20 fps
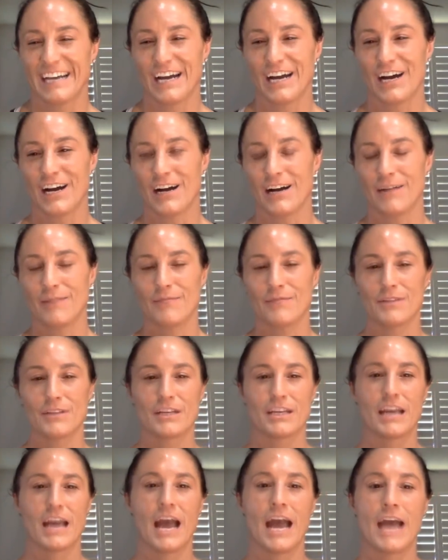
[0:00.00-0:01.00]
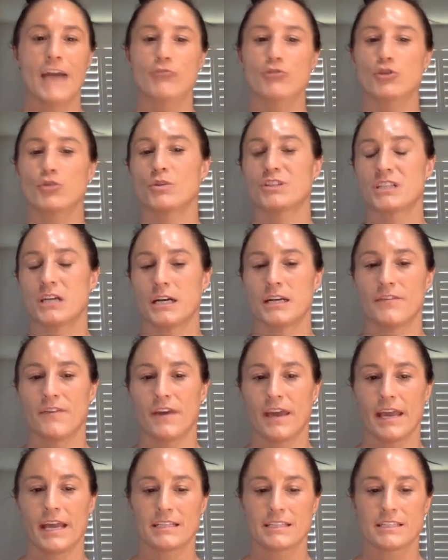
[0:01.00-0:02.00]
um, I don't do a ton of
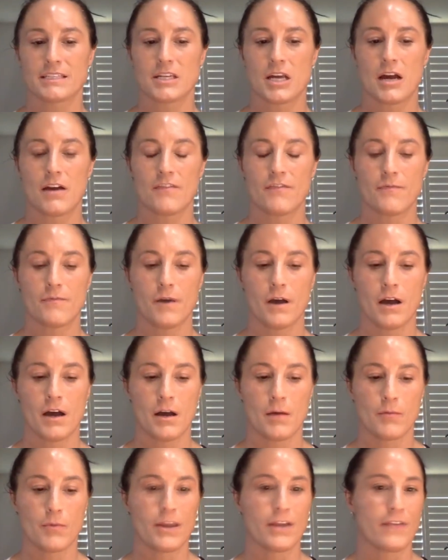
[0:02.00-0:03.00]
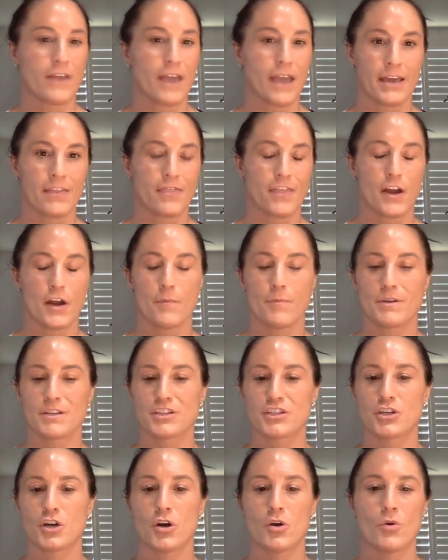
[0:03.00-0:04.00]
hand stuff. Um, we have a hand
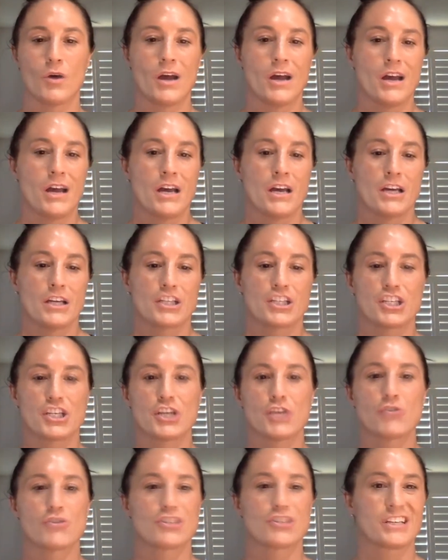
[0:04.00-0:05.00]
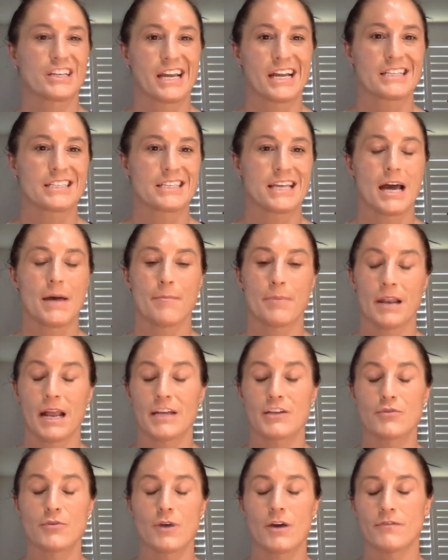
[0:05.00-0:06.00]
therapist, so she usually gets that, but
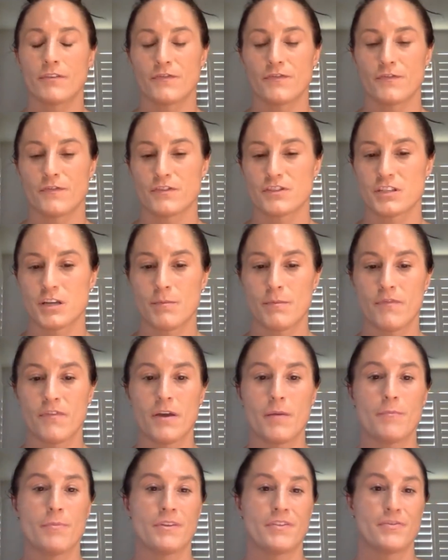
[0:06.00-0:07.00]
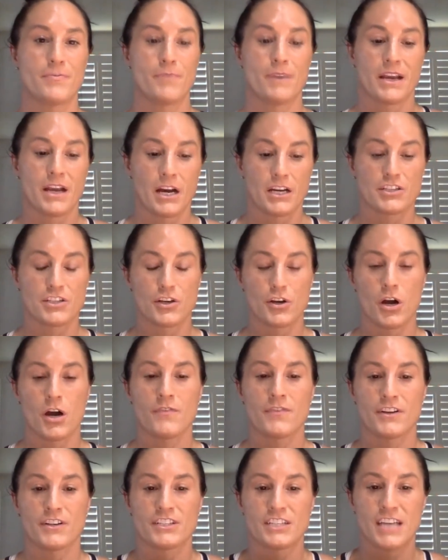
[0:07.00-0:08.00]
I do have a, some of it. But because they're
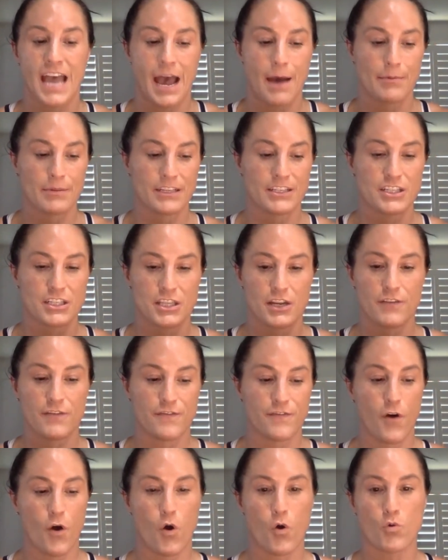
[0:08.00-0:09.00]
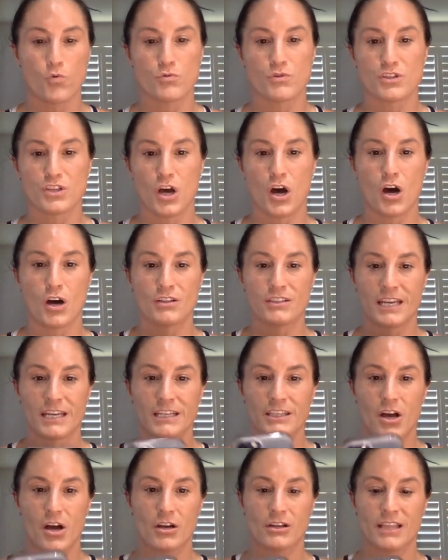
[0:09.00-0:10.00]
on their tablets and their phones all
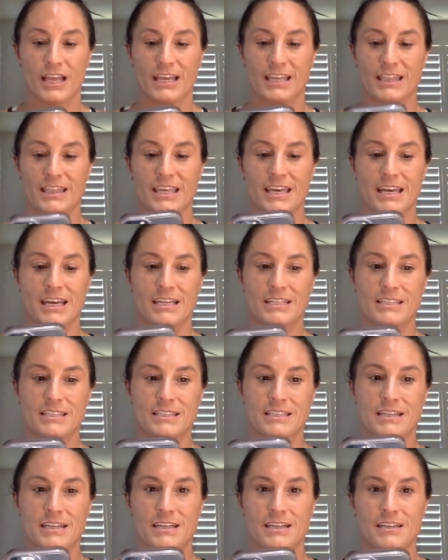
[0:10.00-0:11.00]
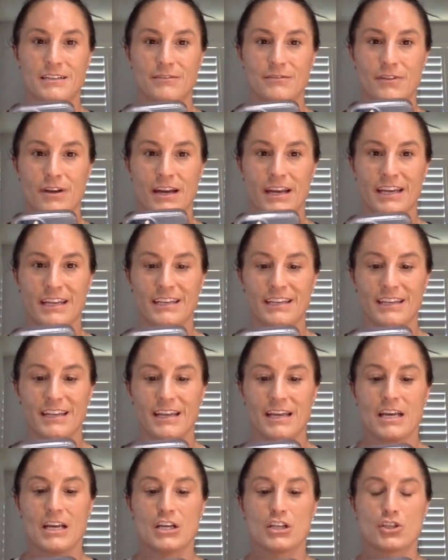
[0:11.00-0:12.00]
day long, like this, right?
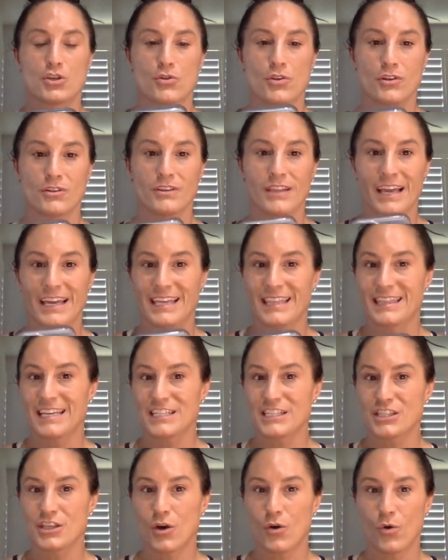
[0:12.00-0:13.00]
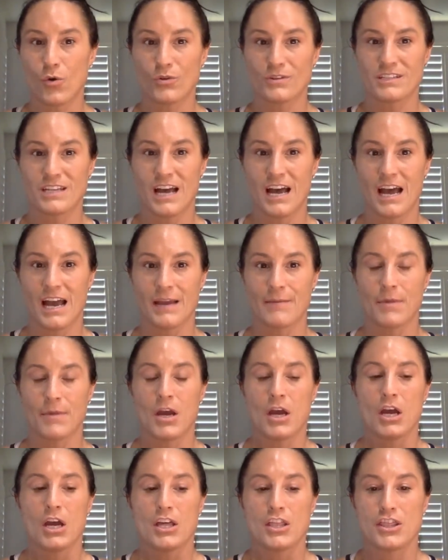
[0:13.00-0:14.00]
So they're like this the whole time.
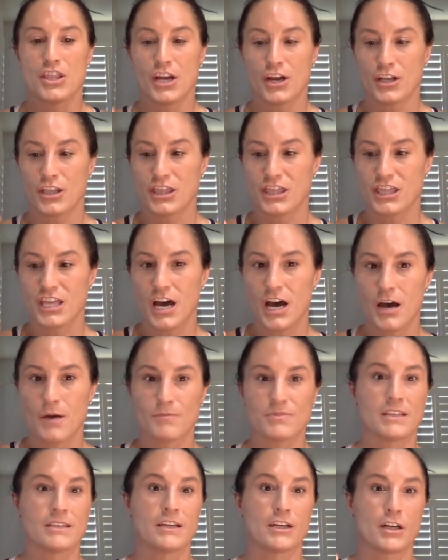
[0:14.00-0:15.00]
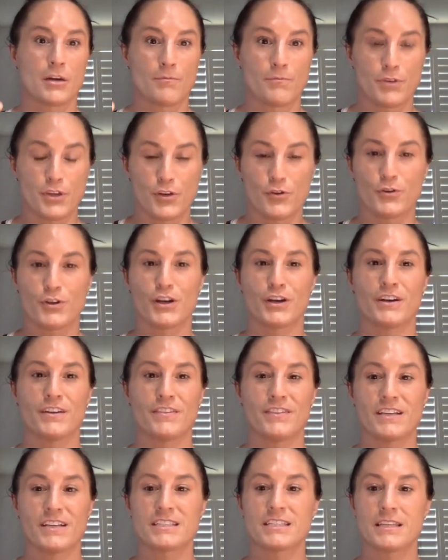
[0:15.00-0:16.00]
Their thumbs and their computer
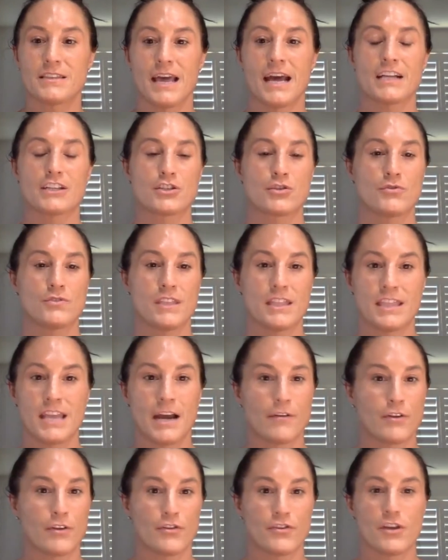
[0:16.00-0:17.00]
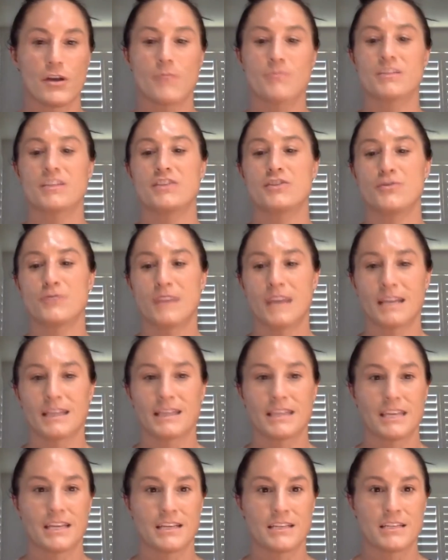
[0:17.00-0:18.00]
and this and that. So down their thumbs, and you
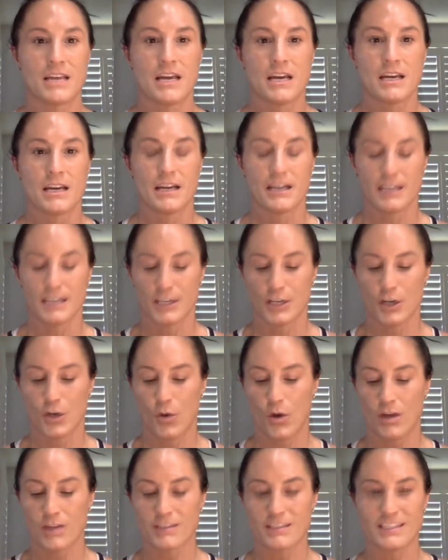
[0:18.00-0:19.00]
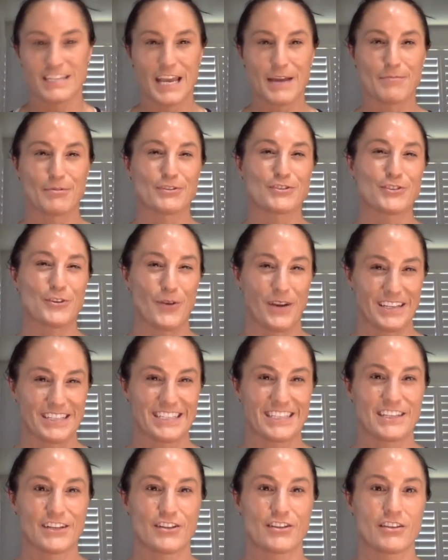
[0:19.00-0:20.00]
get these, you know, unstable
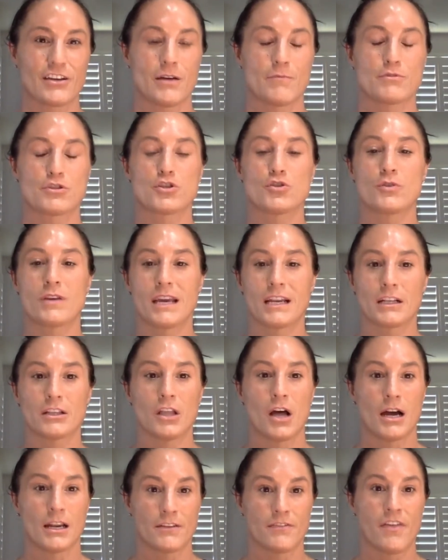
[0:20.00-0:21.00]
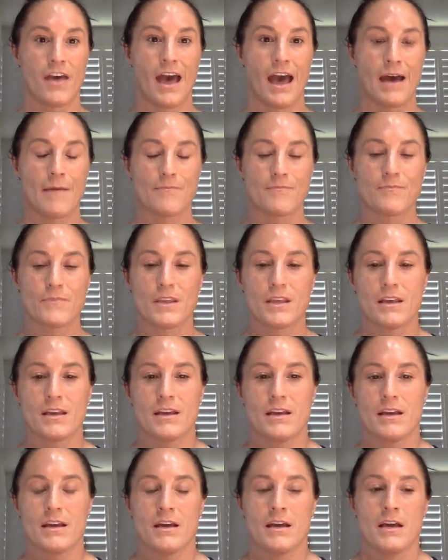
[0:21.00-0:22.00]
joints in their thumbs. So you get a lot of that
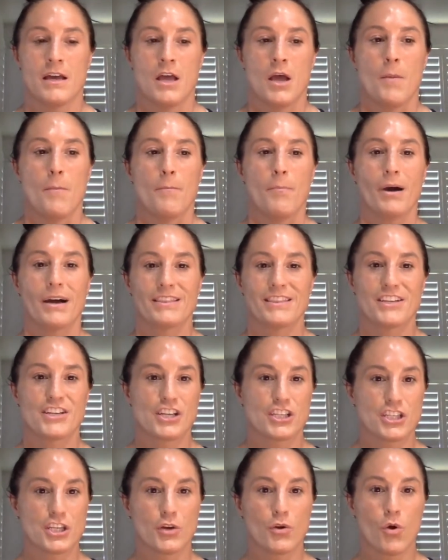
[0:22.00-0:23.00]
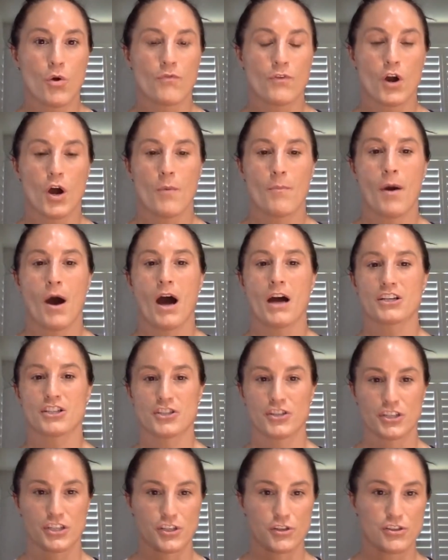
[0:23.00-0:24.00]
but just their overall
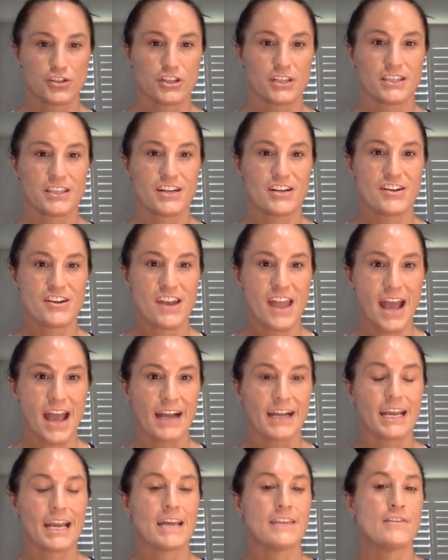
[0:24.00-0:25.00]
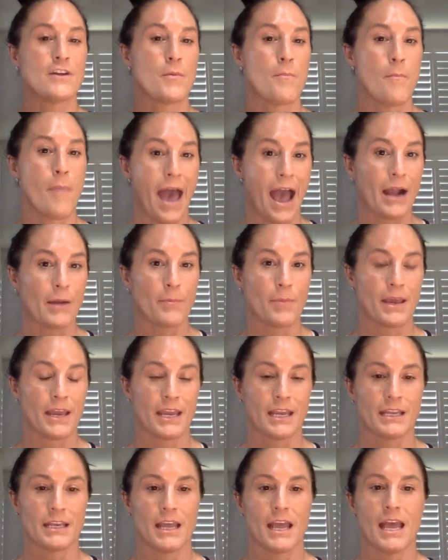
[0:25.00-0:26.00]
posture. It's usually their neck and their back
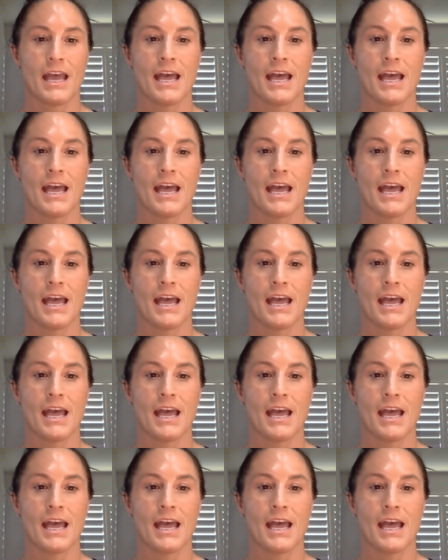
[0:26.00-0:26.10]
pain.